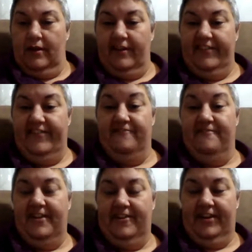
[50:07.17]
It's
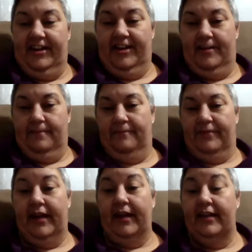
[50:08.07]
very good.
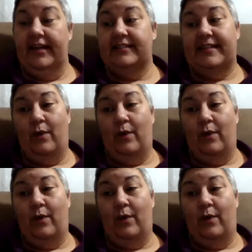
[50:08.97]
And yes, I